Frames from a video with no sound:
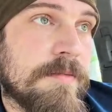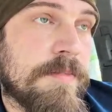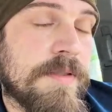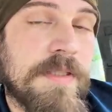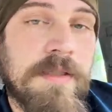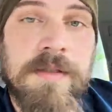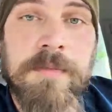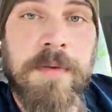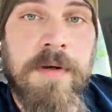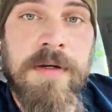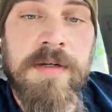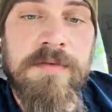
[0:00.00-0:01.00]
But the other
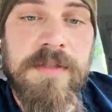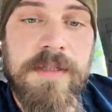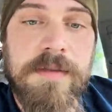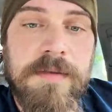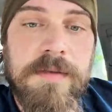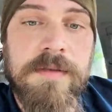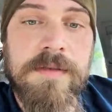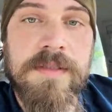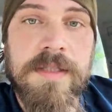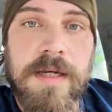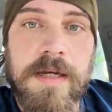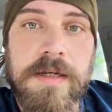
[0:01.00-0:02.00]
part of it
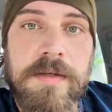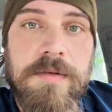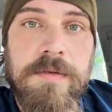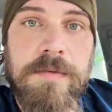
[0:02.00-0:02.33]
is like